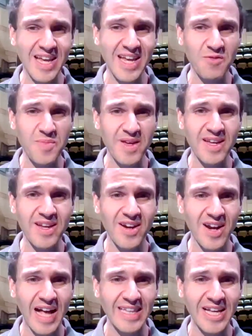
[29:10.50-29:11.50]
again for being
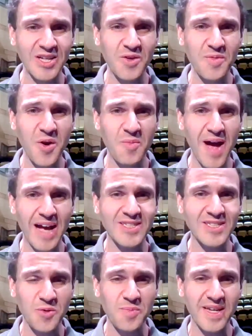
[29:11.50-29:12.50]
here. I'll let you go back
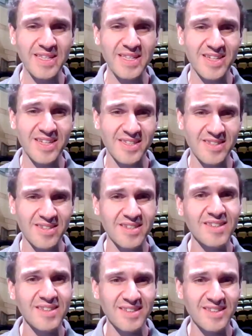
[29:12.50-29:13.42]
to your pizzas.